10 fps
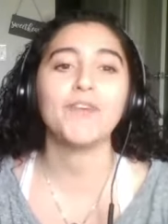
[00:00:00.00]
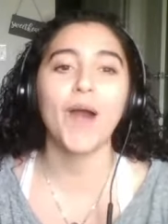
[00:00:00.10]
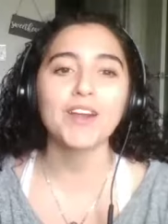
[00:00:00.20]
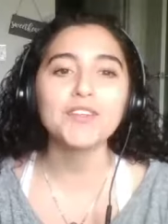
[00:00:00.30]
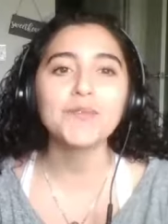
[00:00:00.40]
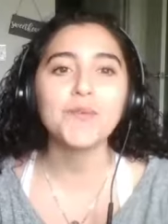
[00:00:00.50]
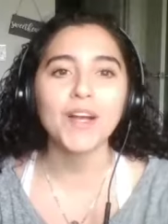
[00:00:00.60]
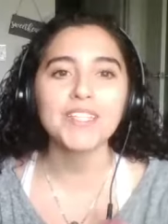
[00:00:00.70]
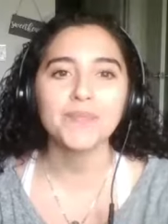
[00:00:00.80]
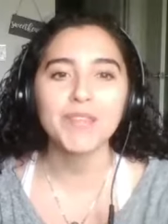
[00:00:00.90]
if you actually
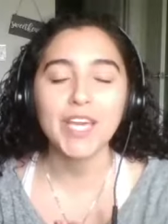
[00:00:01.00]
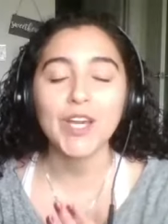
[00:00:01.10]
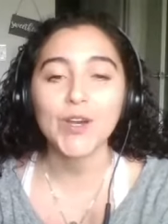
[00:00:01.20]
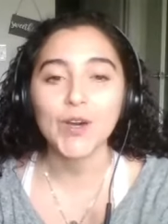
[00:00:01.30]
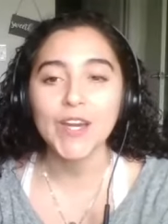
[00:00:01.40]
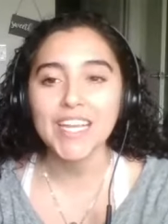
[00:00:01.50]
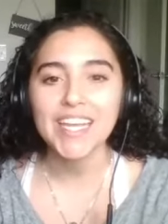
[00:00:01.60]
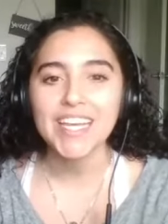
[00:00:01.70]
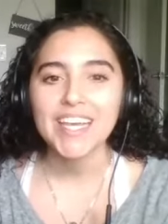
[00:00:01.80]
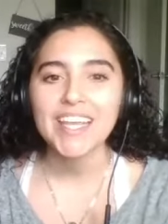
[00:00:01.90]
want something good,
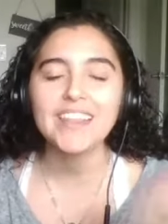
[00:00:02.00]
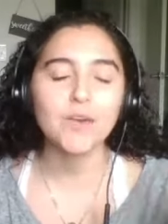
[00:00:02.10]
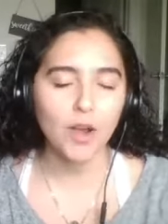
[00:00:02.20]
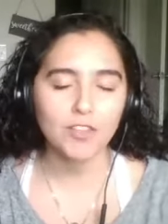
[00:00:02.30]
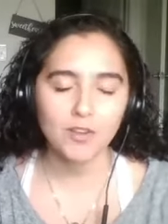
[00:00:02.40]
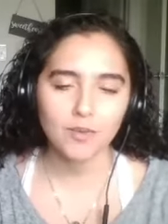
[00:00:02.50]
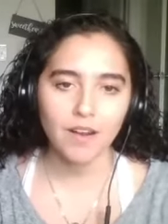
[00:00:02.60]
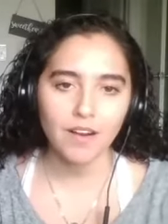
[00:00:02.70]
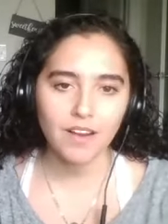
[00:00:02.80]
then watch Ozark.